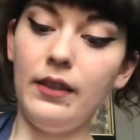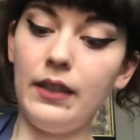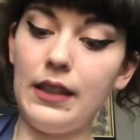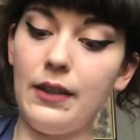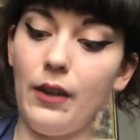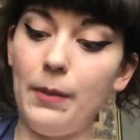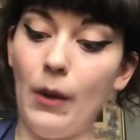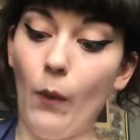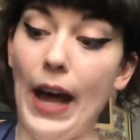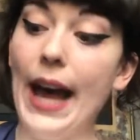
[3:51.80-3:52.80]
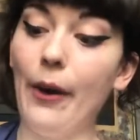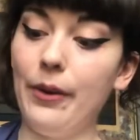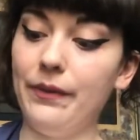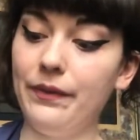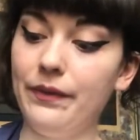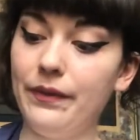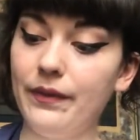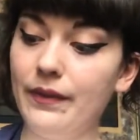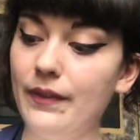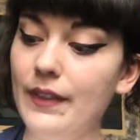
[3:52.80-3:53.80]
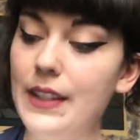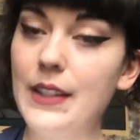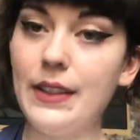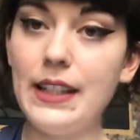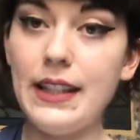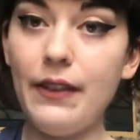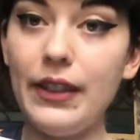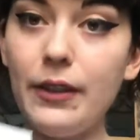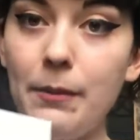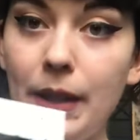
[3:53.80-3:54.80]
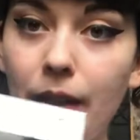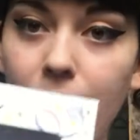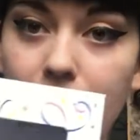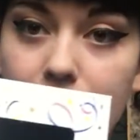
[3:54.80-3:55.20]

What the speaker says: Let's open it. Wow! So it does have a little mirror on the